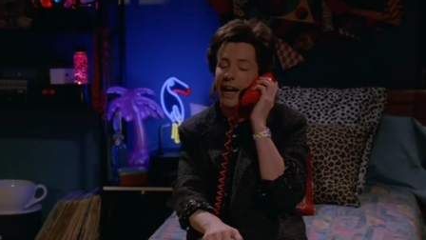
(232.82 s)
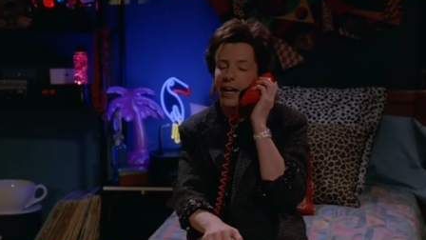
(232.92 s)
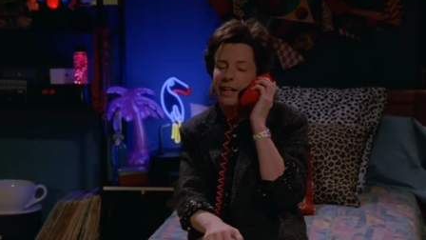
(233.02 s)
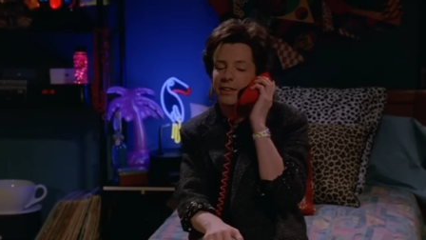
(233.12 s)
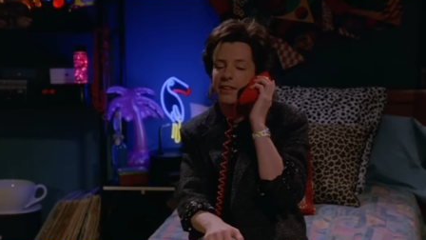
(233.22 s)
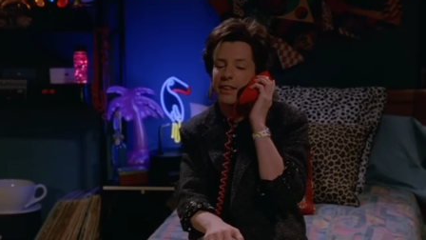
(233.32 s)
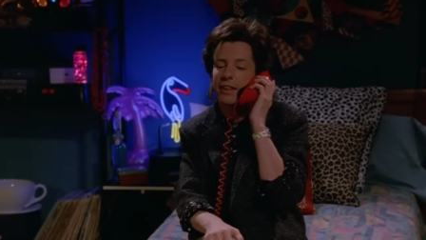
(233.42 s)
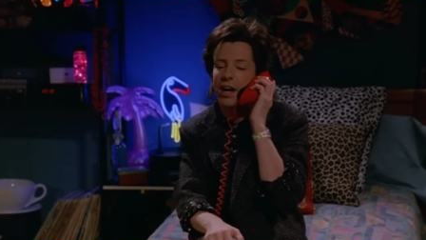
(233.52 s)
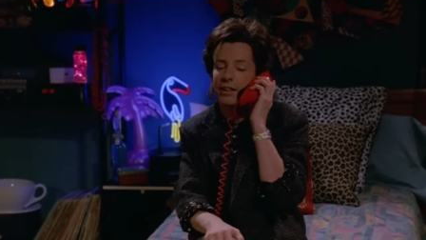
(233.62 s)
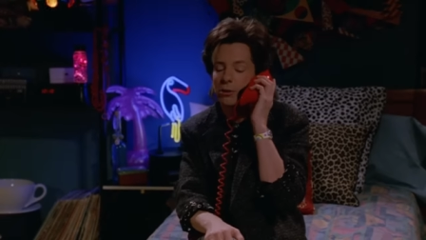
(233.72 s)
Yeah, that's what I
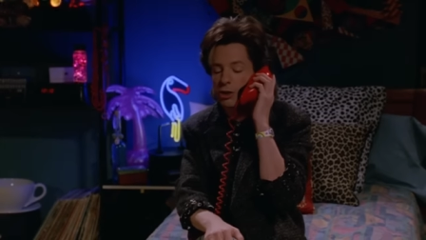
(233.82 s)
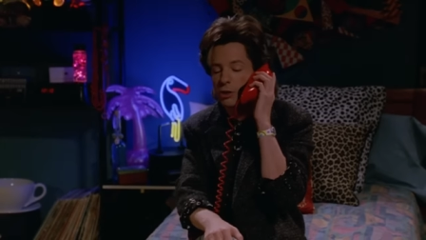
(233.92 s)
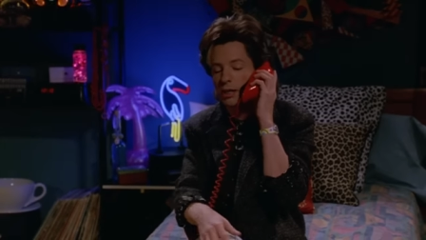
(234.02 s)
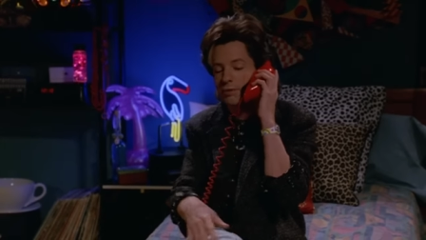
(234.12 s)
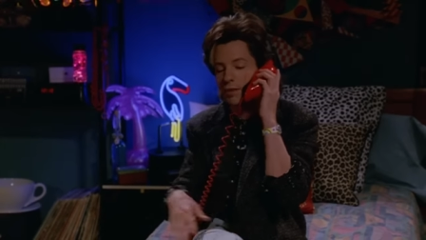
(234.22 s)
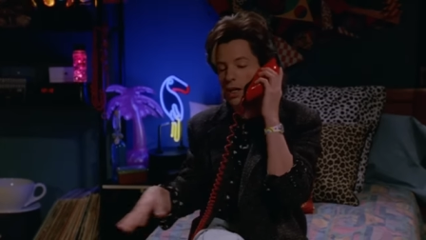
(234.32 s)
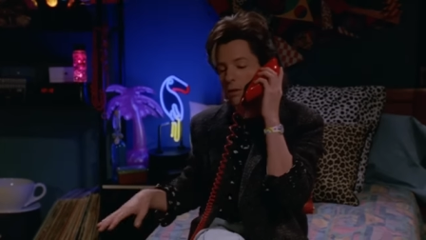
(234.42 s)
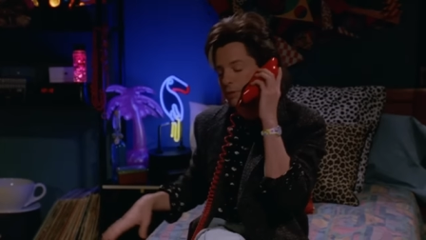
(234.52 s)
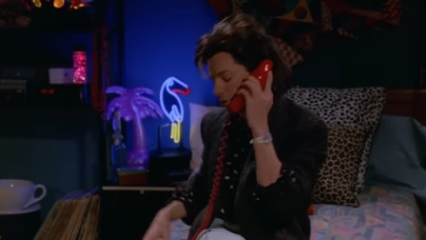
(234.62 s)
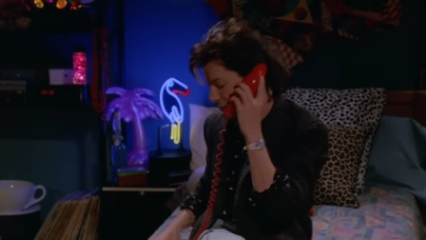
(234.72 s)
thought. You're my new best friend.
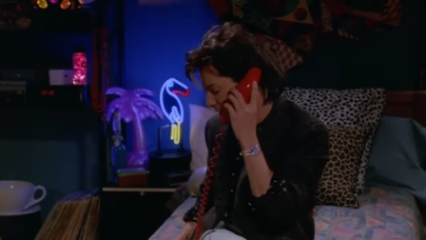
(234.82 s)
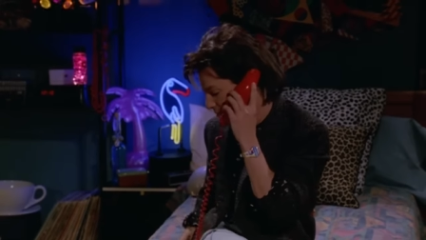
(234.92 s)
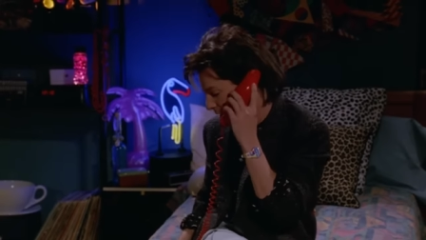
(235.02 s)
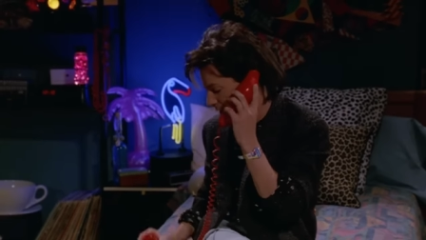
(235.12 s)
Call me every five